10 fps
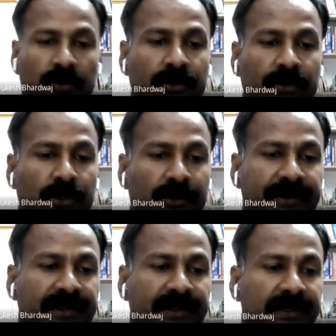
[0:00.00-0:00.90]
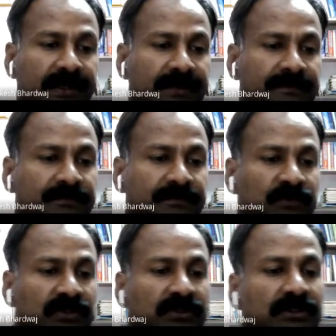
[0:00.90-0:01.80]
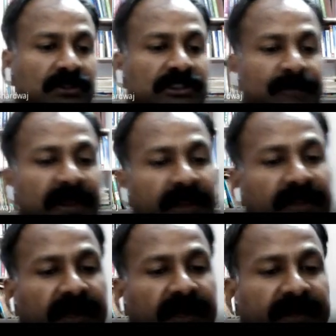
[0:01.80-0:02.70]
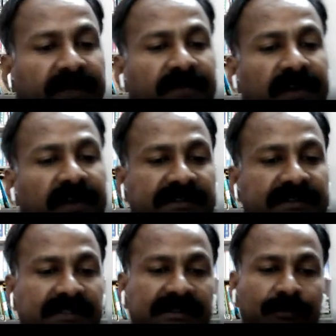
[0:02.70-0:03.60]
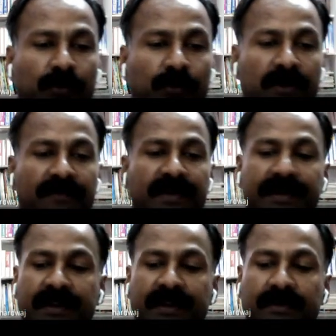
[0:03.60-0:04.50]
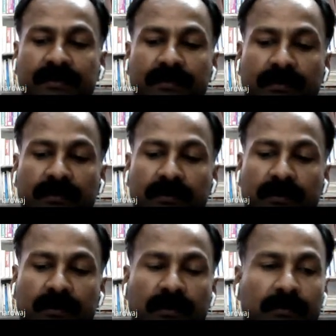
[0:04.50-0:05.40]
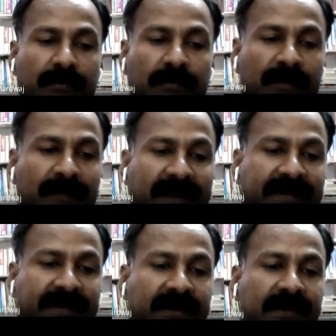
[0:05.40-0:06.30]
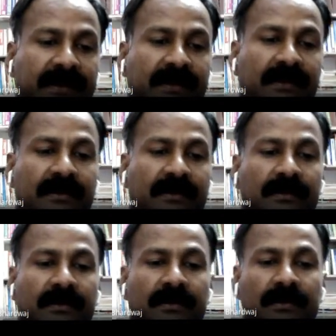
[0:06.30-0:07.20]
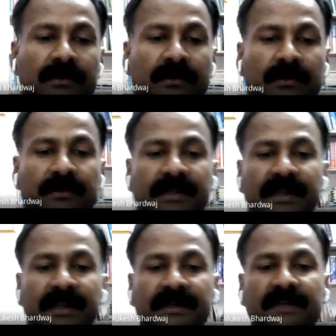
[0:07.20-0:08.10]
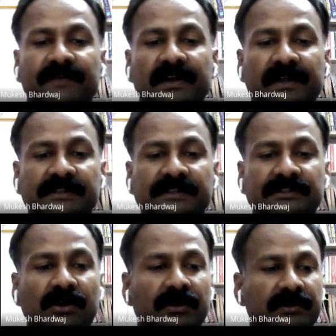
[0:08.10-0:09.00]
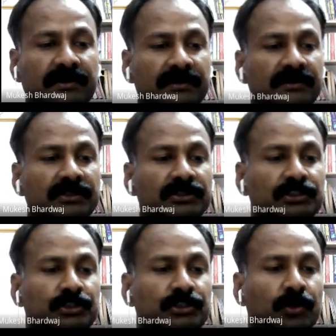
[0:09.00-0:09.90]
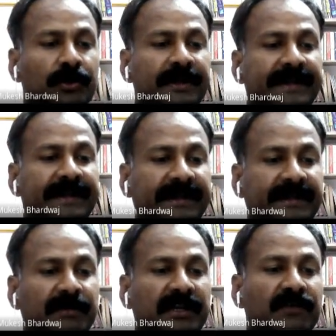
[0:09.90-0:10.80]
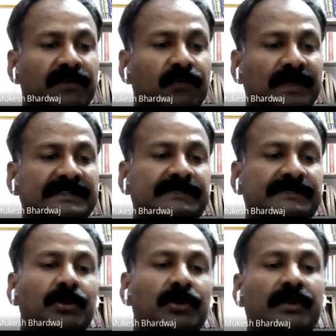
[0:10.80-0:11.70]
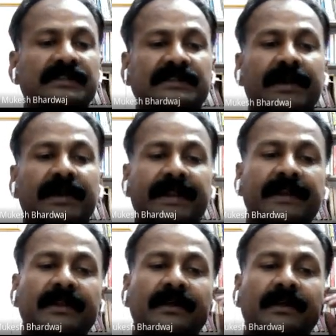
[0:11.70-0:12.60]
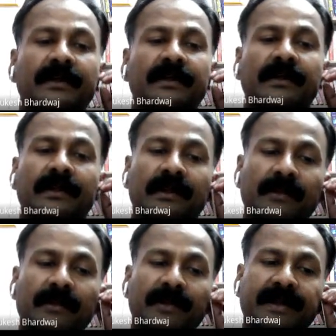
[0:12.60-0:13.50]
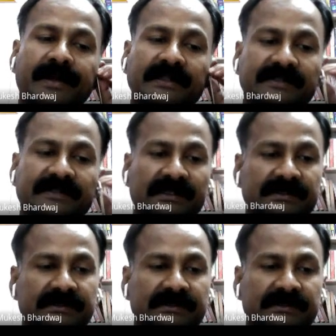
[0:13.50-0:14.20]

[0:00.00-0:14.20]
theoretically speaking, the electric field extends up to infinity, but practically, the electric field does not show detectable influence beyond a certain limited distance.